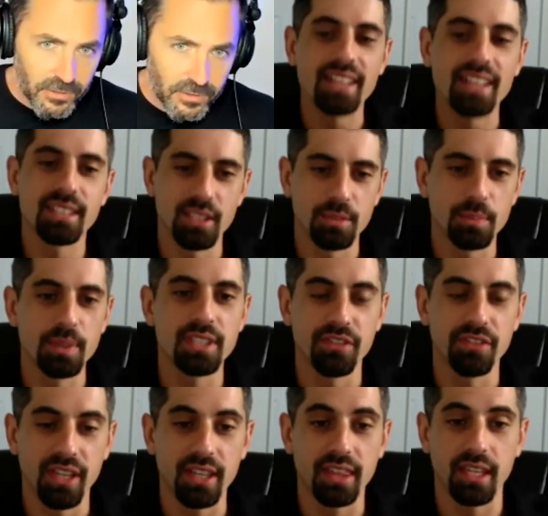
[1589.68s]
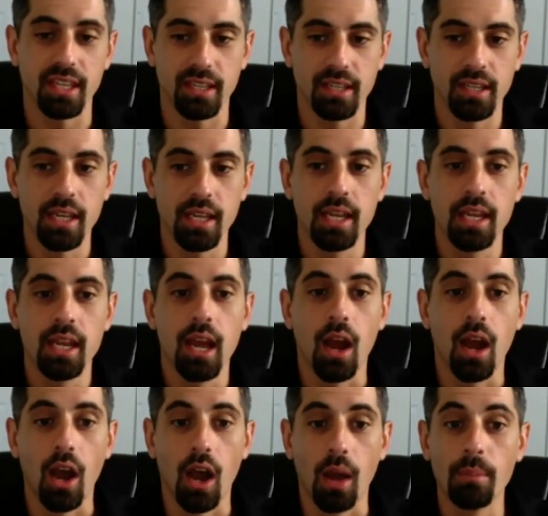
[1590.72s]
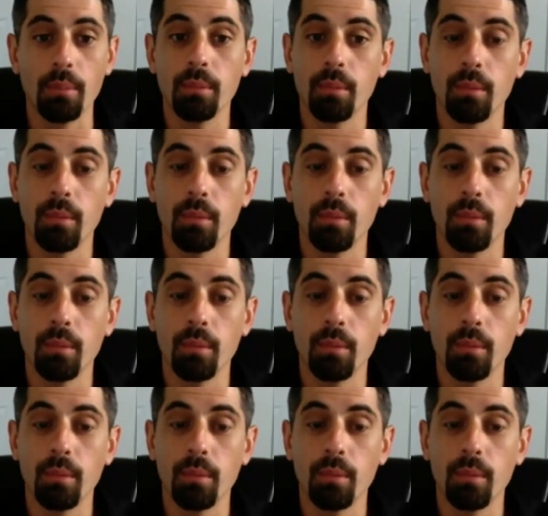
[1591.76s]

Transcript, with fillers: That's the specific thing. Right. Um,